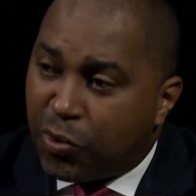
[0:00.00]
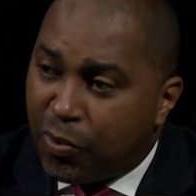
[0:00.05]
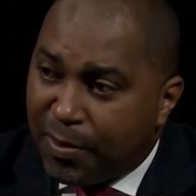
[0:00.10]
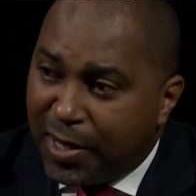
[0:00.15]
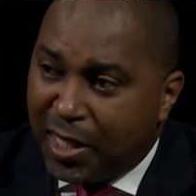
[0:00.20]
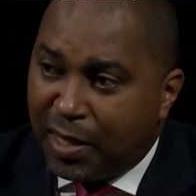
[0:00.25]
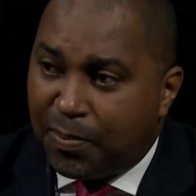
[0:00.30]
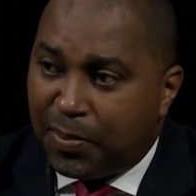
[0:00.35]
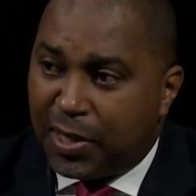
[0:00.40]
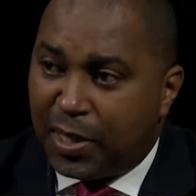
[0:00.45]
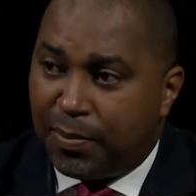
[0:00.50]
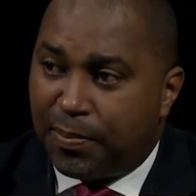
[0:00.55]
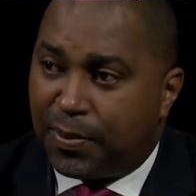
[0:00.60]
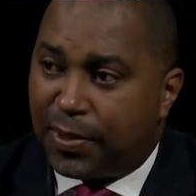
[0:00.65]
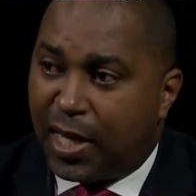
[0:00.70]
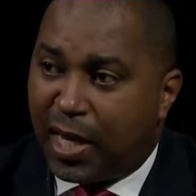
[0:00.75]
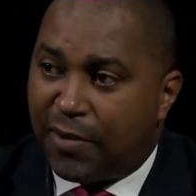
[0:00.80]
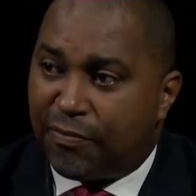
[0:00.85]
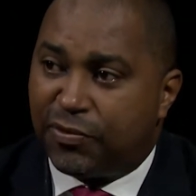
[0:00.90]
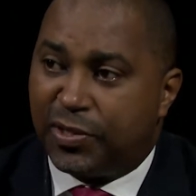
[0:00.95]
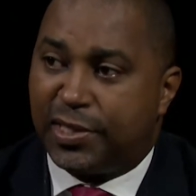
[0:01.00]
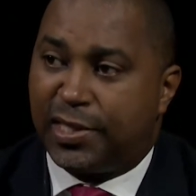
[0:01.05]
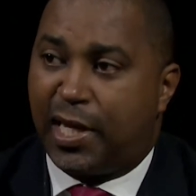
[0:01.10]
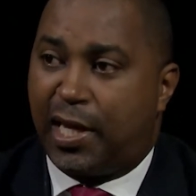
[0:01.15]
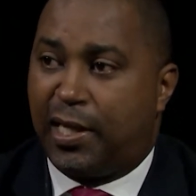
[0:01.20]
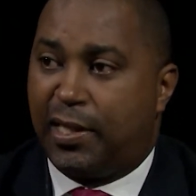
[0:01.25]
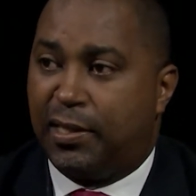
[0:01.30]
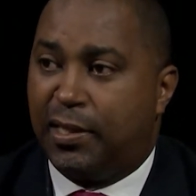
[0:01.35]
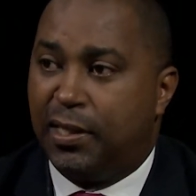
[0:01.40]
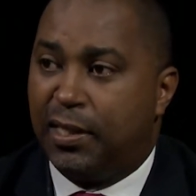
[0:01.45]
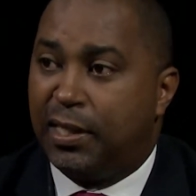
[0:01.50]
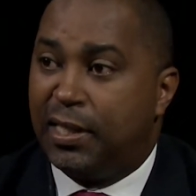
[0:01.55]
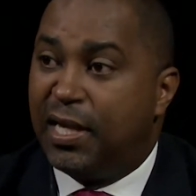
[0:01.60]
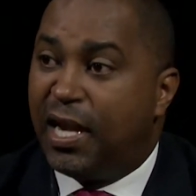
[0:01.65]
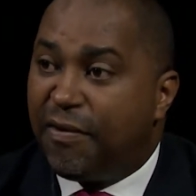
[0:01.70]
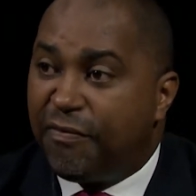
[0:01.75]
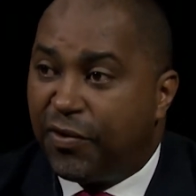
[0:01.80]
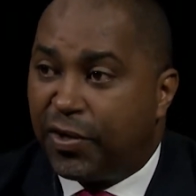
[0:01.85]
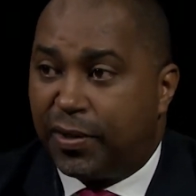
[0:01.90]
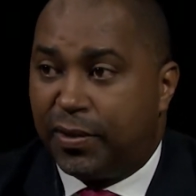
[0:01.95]
many people have resigned.
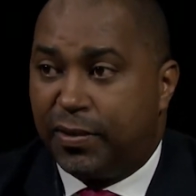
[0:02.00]
Never.